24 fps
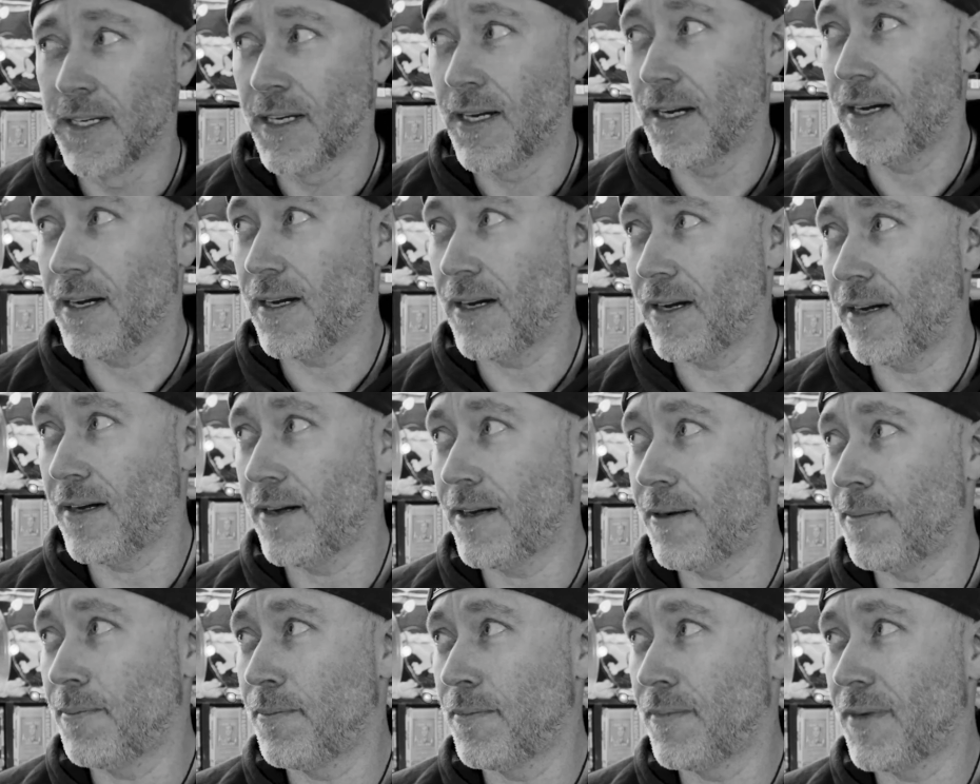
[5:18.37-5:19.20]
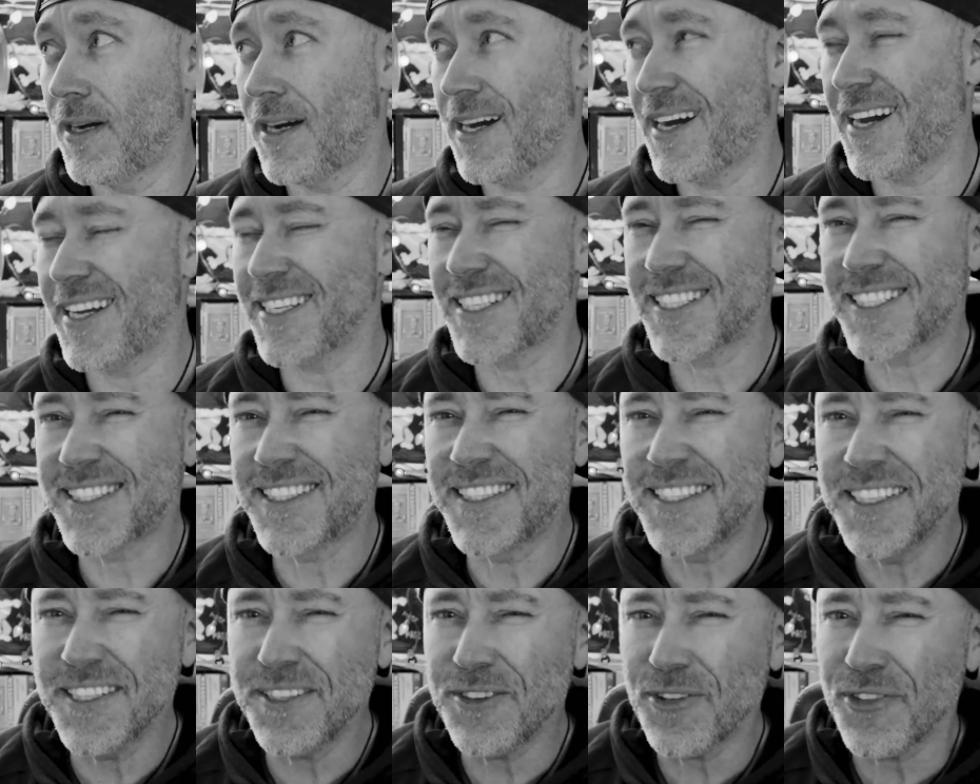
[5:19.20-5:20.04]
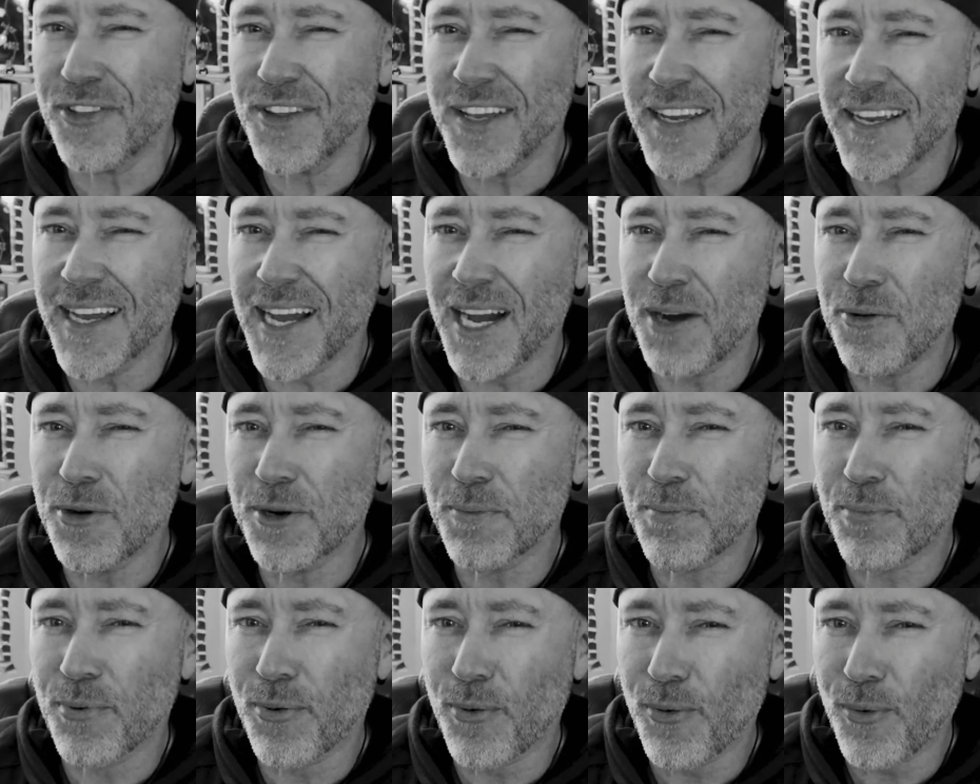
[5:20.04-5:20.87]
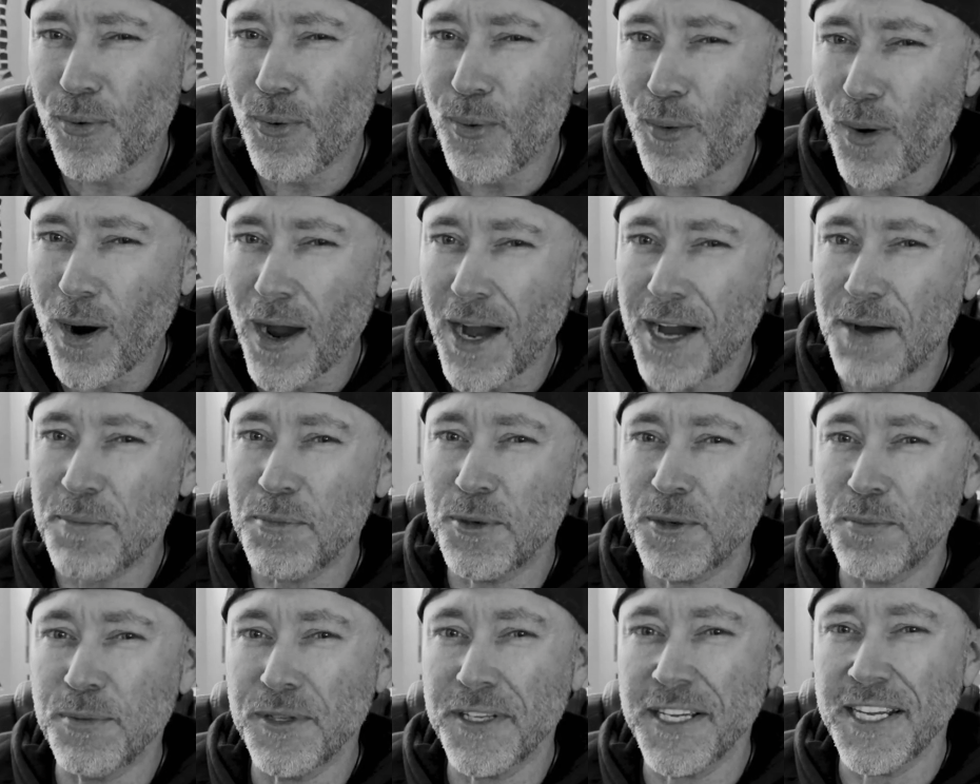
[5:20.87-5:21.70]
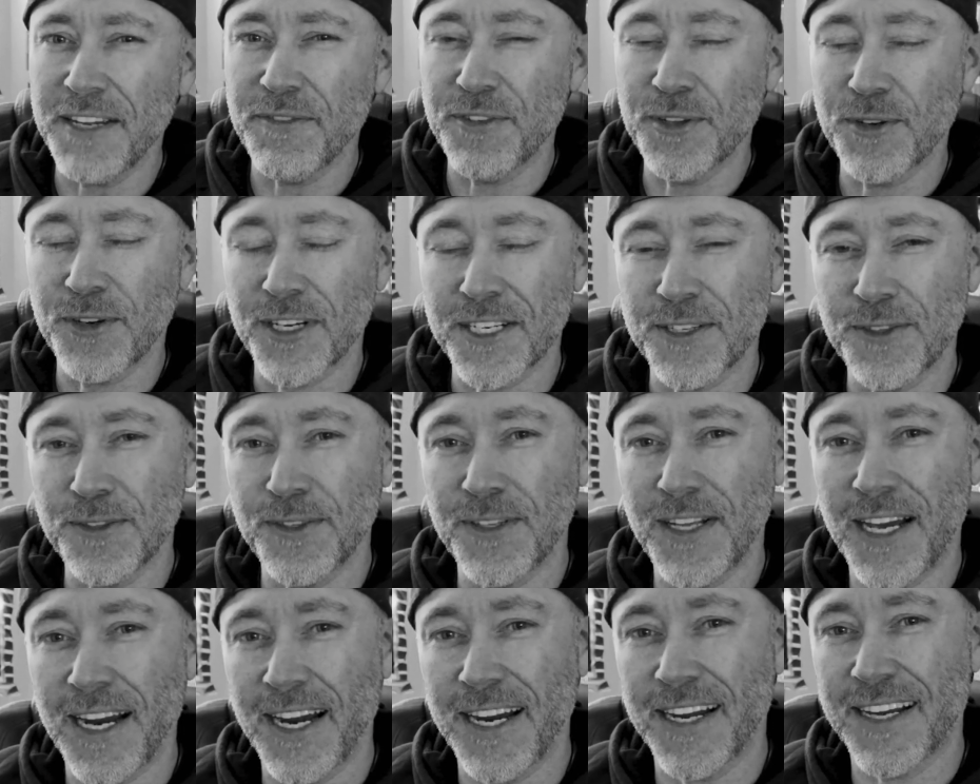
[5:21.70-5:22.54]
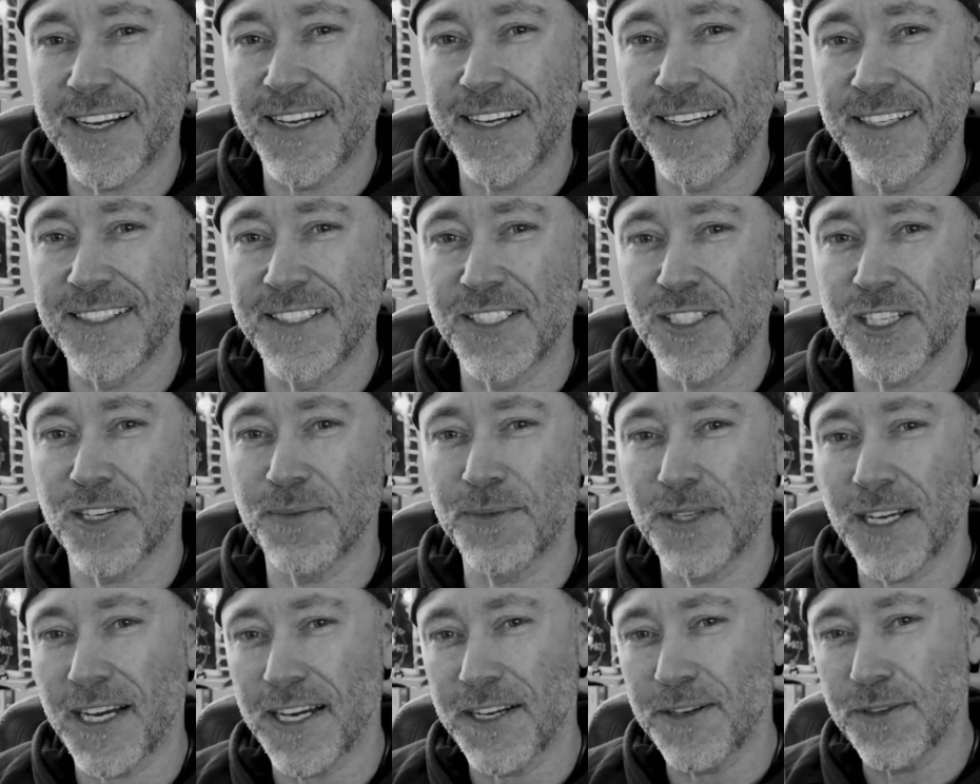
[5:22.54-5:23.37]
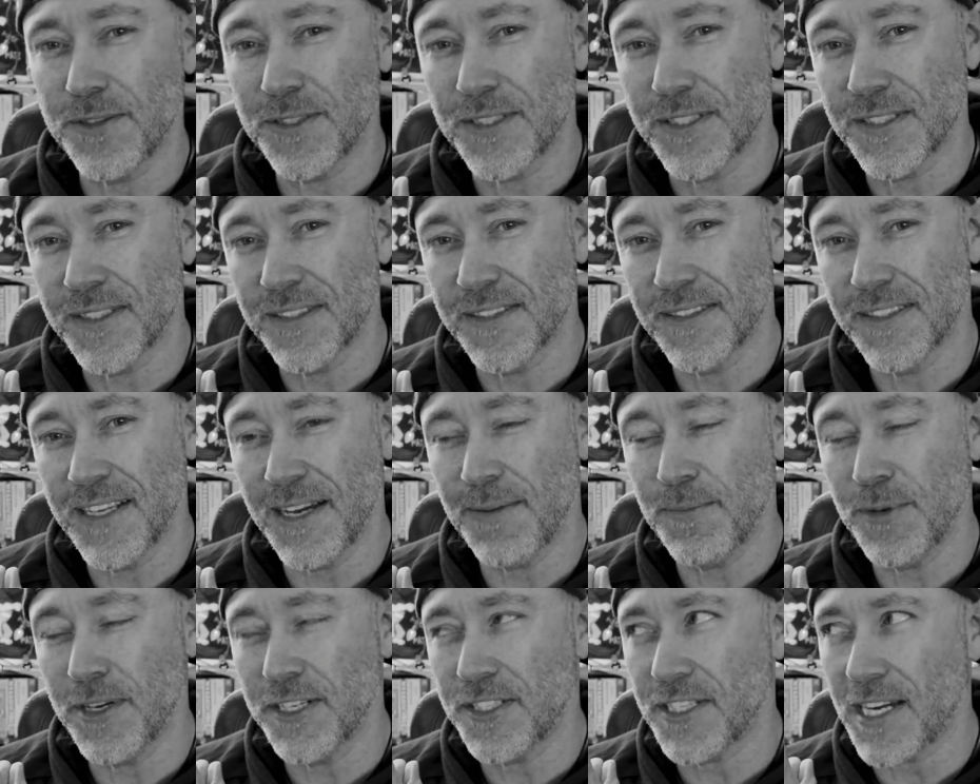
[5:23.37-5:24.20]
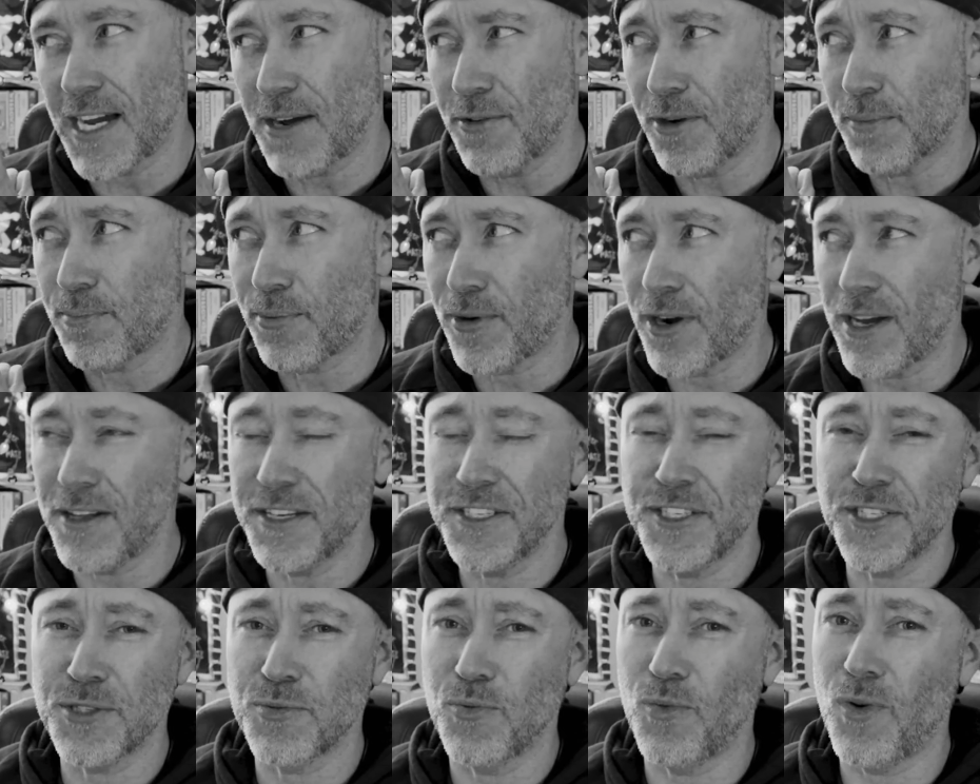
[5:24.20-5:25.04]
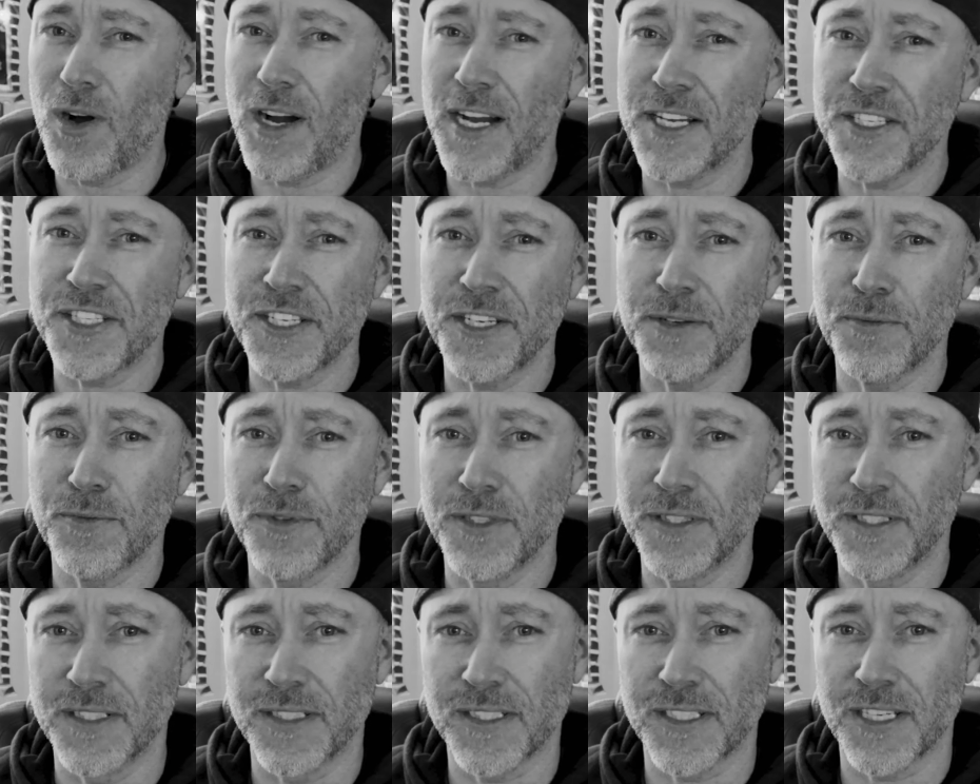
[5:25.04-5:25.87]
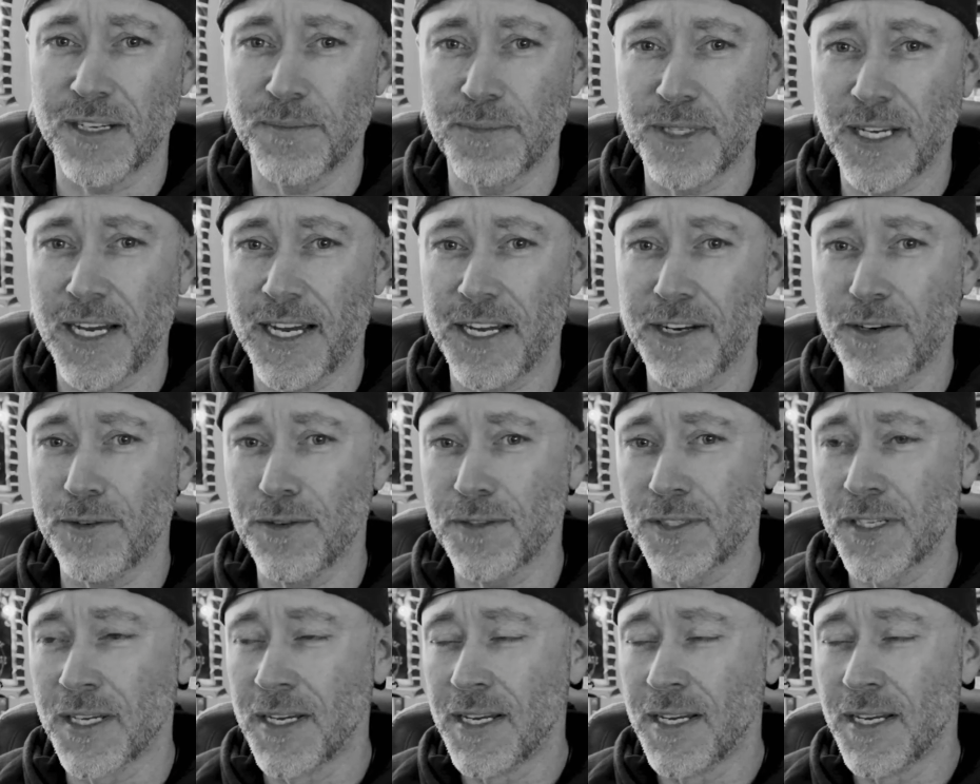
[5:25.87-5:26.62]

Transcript: I still think I would probably, even though I don't like subtitles that much, I would probably just watch it with the subtitles